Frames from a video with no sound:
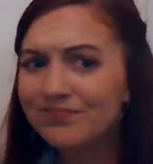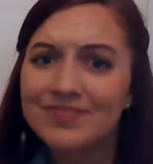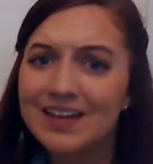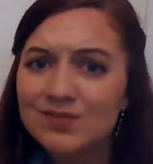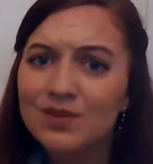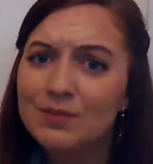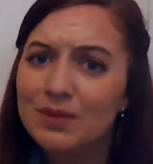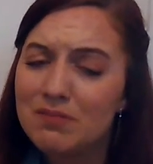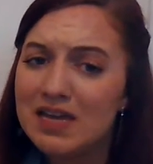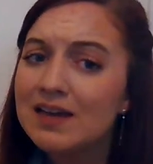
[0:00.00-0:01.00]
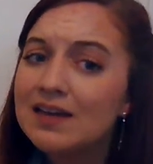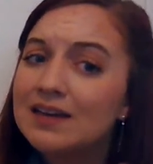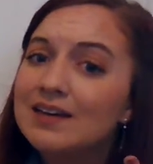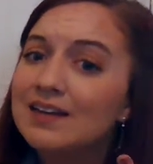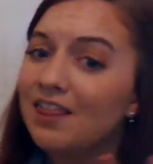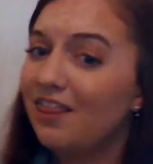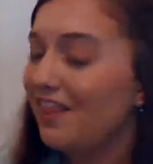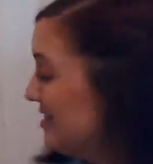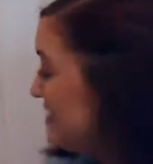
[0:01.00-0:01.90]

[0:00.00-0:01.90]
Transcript: that's fine by me. This